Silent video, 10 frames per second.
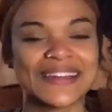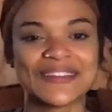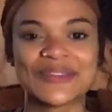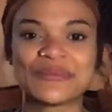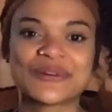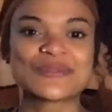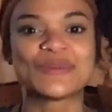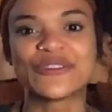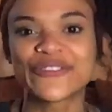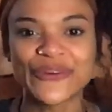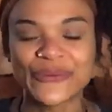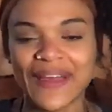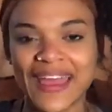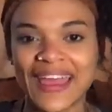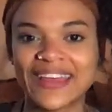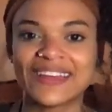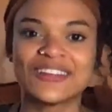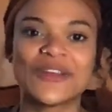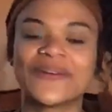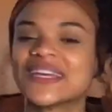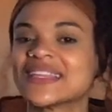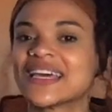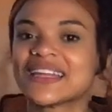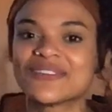the most beautiful way, and knowing that